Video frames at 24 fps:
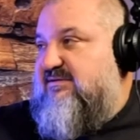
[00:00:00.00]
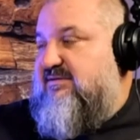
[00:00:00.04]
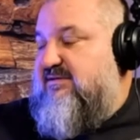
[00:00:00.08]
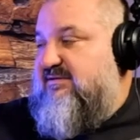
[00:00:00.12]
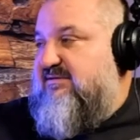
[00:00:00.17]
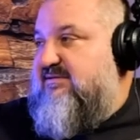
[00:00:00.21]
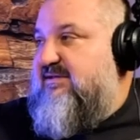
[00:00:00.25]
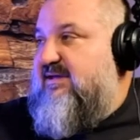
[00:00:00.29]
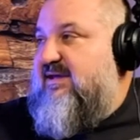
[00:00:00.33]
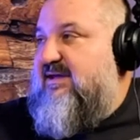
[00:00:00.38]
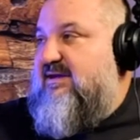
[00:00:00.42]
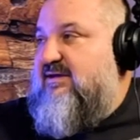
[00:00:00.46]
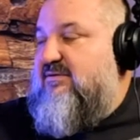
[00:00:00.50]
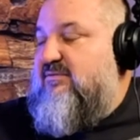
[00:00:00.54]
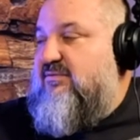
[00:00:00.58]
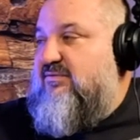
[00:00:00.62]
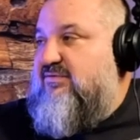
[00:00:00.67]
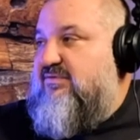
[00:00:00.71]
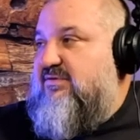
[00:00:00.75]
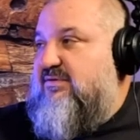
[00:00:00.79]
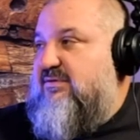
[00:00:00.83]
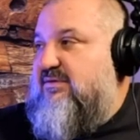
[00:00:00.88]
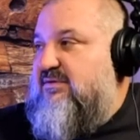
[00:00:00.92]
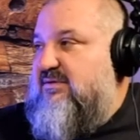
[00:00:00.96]
the tach
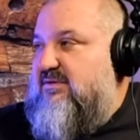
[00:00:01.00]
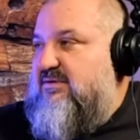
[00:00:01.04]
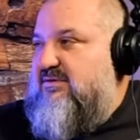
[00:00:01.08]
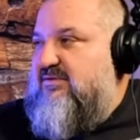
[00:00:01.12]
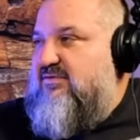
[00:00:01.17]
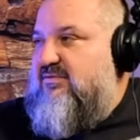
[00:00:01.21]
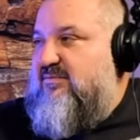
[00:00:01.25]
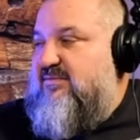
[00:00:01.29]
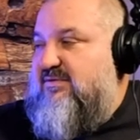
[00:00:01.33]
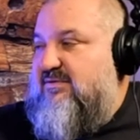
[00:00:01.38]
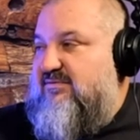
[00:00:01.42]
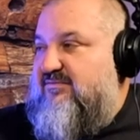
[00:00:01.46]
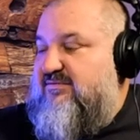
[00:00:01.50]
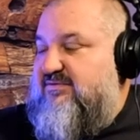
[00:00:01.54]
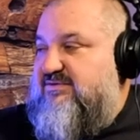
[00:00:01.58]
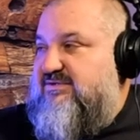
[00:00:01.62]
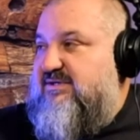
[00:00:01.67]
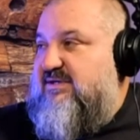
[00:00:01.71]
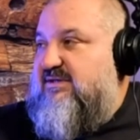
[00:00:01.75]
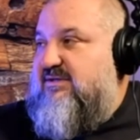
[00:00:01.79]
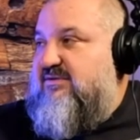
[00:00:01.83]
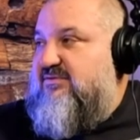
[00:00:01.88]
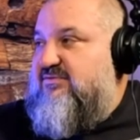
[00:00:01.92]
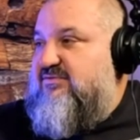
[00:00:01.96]
was a little bit of a
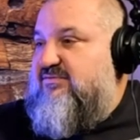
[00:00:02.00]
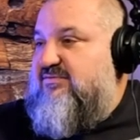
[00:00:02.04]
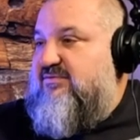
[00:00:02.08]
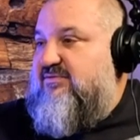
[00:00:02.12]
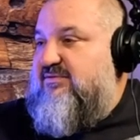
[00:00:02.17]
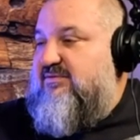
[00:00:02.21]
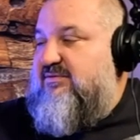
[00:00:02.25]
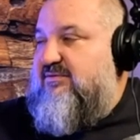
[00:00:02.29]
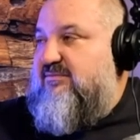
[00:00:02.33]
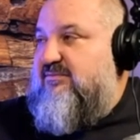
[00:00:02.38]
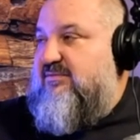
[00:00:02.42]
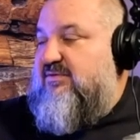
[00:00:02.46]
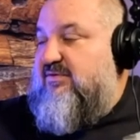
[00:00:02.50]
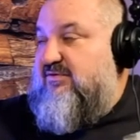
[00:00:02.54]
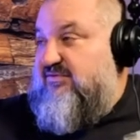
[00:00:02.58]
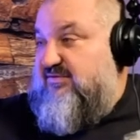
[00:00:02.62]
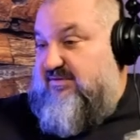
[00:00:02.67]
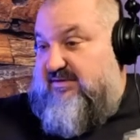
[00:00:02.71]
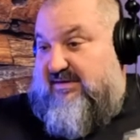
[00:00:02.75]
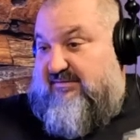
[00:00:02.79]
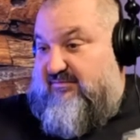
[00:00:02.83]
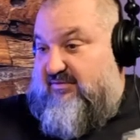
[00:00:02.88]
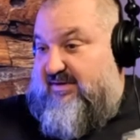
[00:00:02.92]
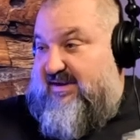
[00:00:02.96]
challenge for him because it
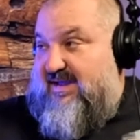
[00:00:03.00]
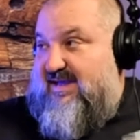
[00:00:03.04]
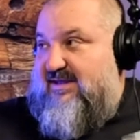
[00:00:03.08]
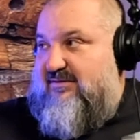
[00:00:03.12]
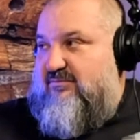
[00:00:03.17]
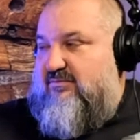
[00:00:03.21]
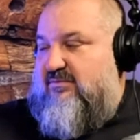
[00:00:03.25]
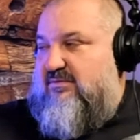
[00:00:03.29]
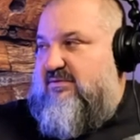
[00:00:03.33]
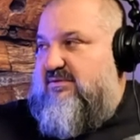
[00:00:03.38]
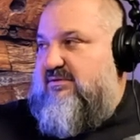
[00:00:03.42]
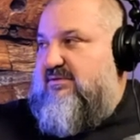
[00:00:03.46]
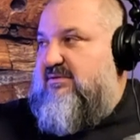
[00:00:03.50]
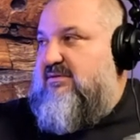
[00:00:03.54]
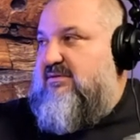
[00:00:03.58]
never had one.